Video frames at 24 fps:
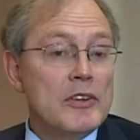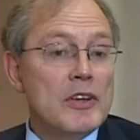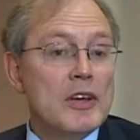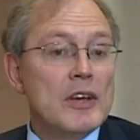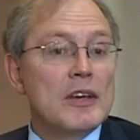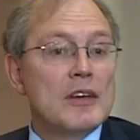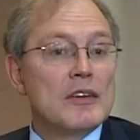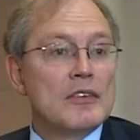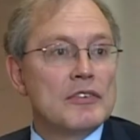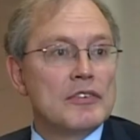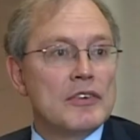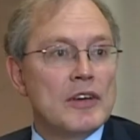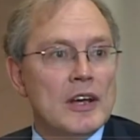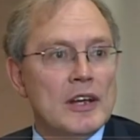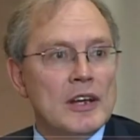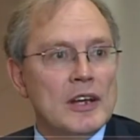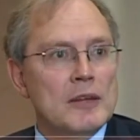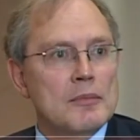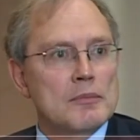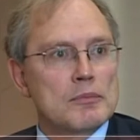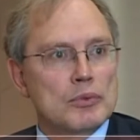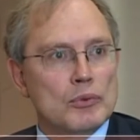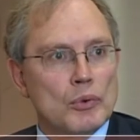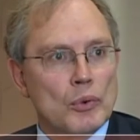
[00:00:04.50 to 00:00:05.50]
take a
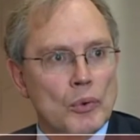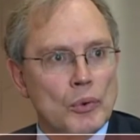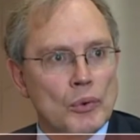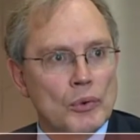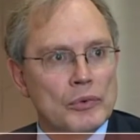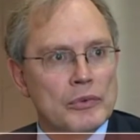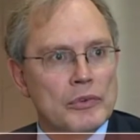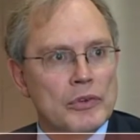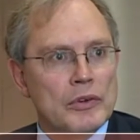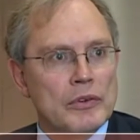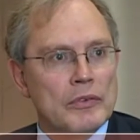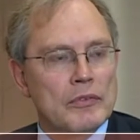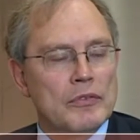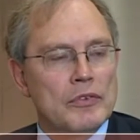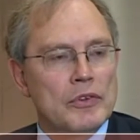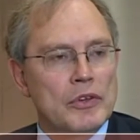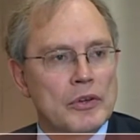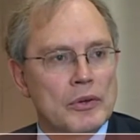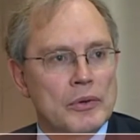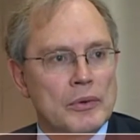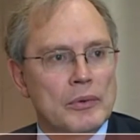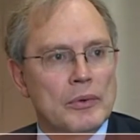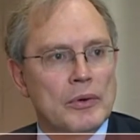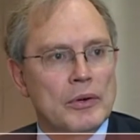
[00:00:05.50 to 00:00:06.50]
fairly broad
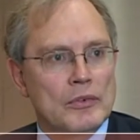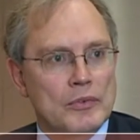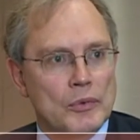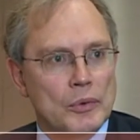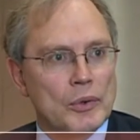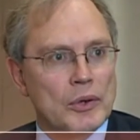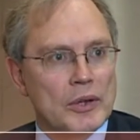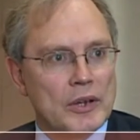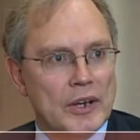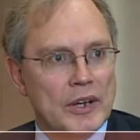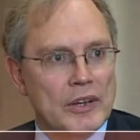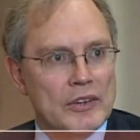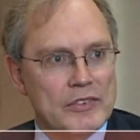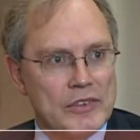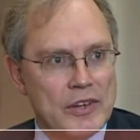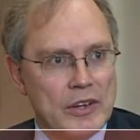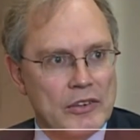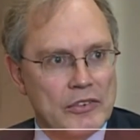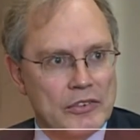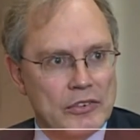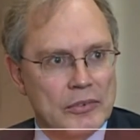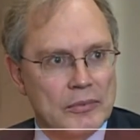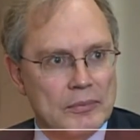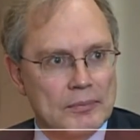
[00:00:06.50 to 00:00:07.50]
view of
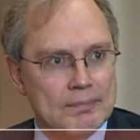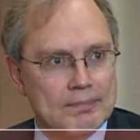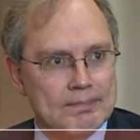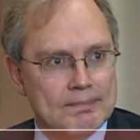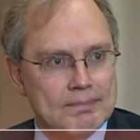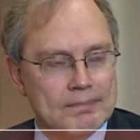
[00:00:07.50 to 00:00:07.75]
organisation.